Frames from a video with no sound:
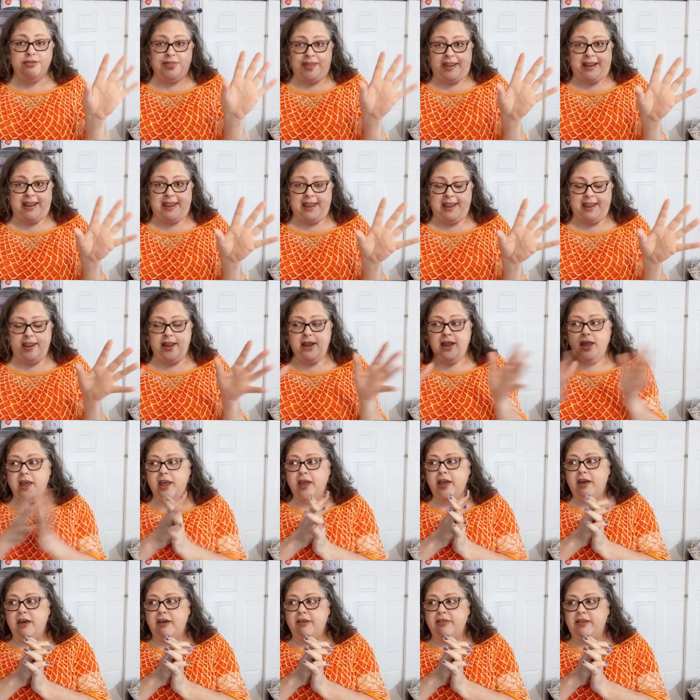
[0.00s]
thingy,
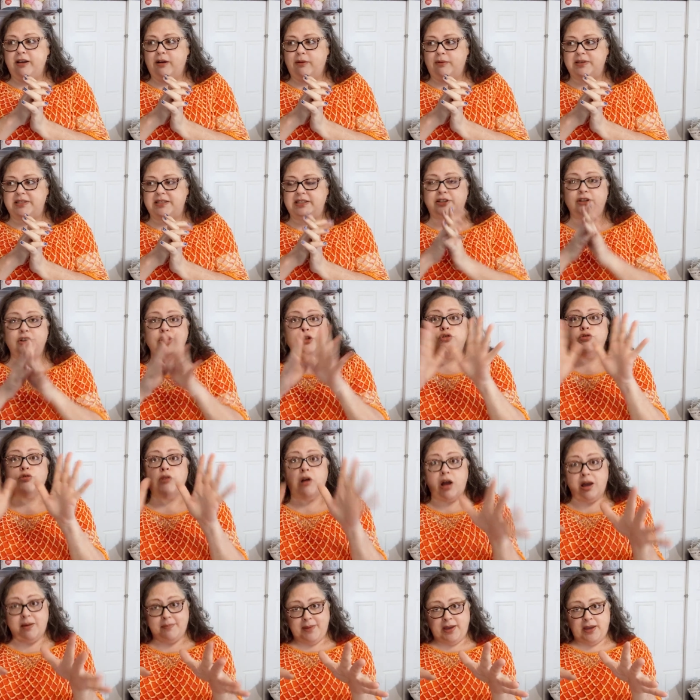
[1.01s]
there was a little
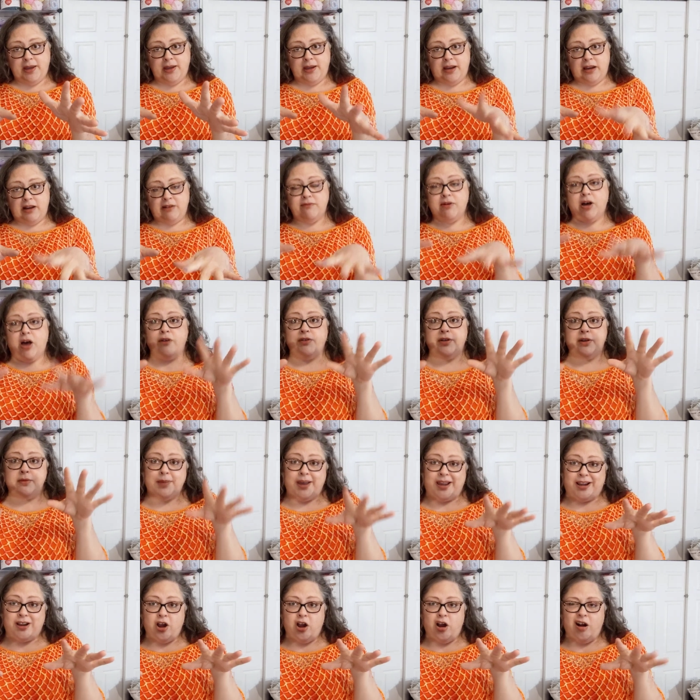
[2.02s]
drama involving
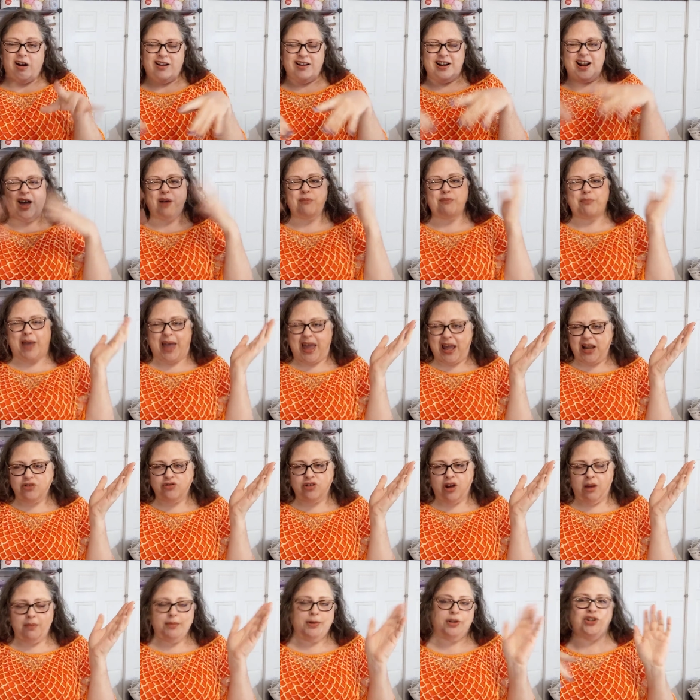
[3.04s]
my car. Not bad
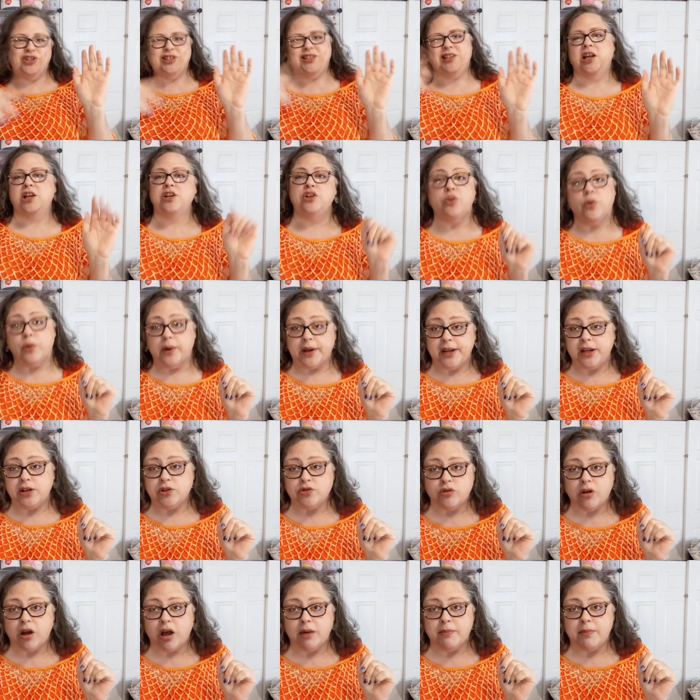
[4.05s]
drama, just annoying
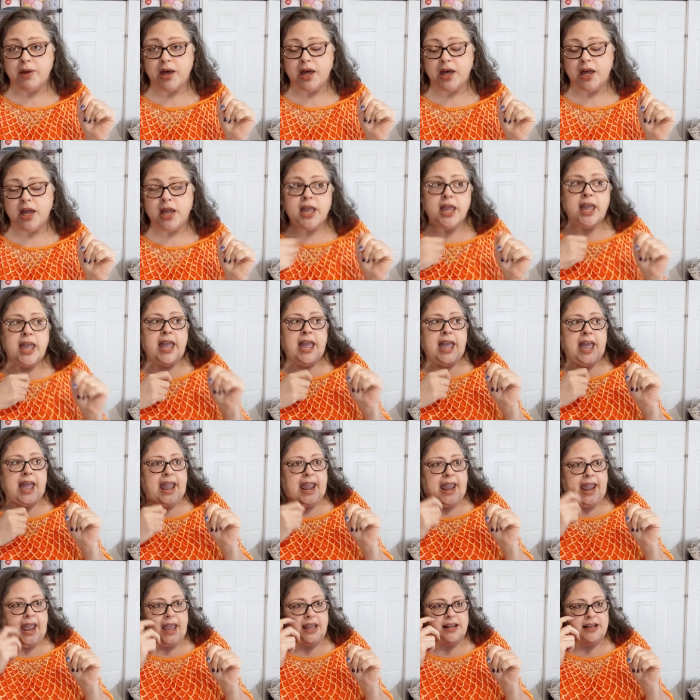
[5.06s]
drama.
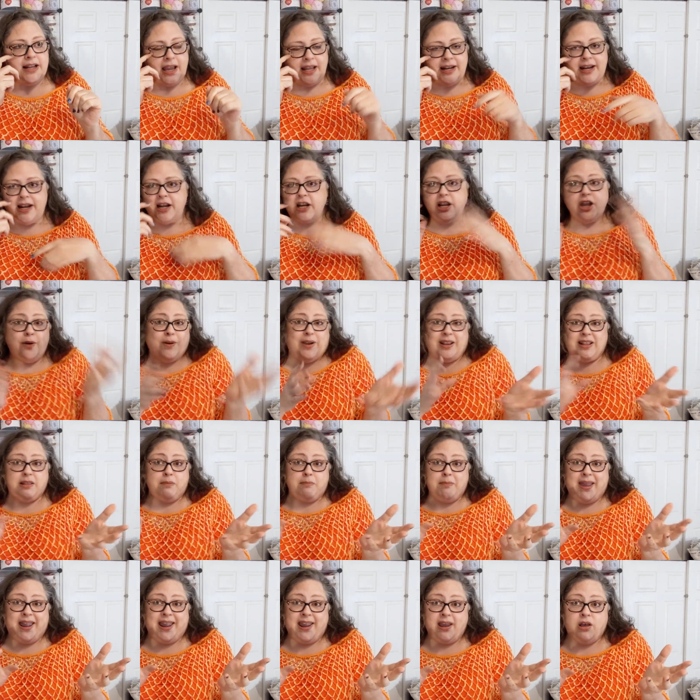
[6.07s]
And I didn't go get
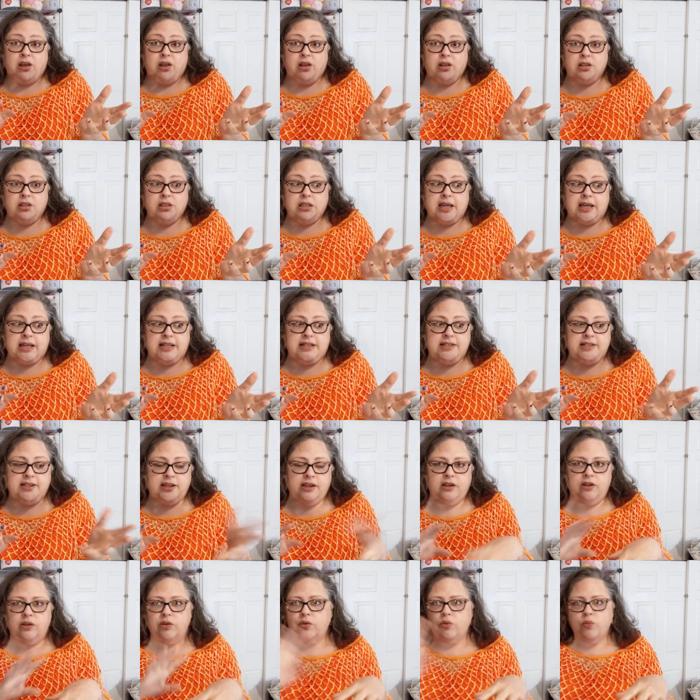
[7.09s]
the mail
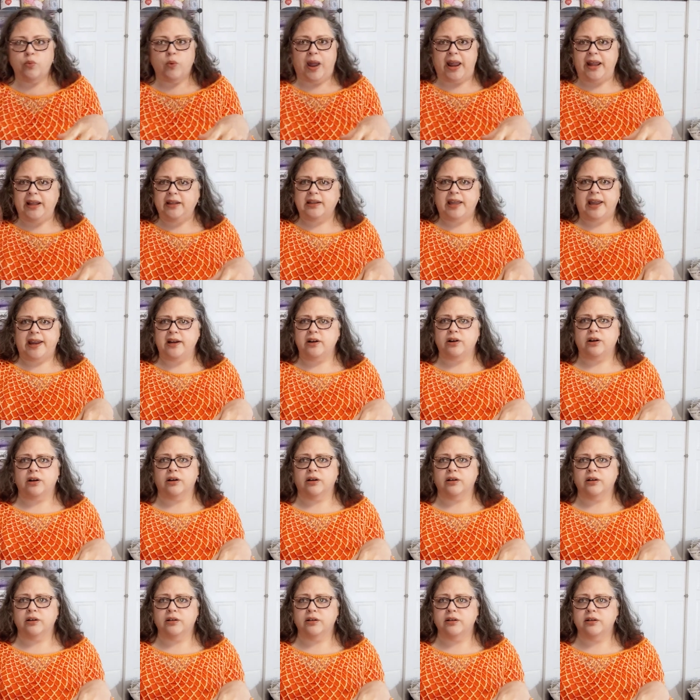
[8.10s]
until way
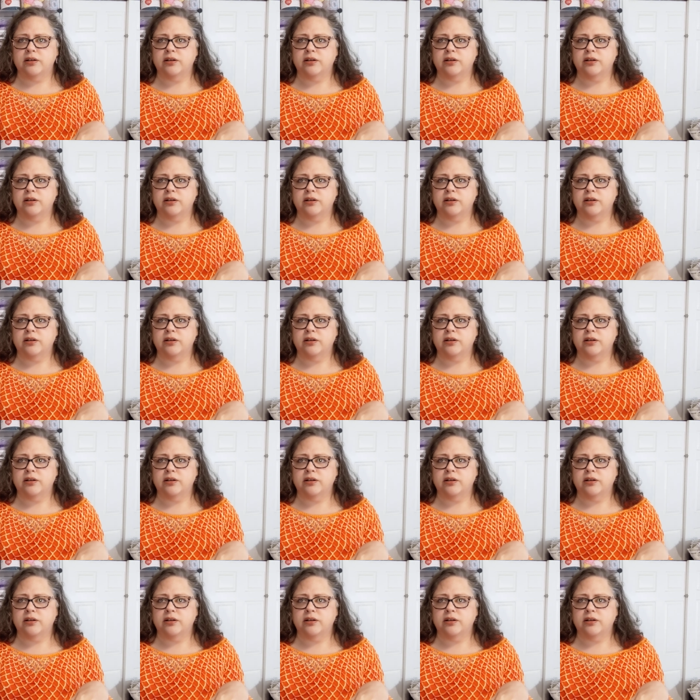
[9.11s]
later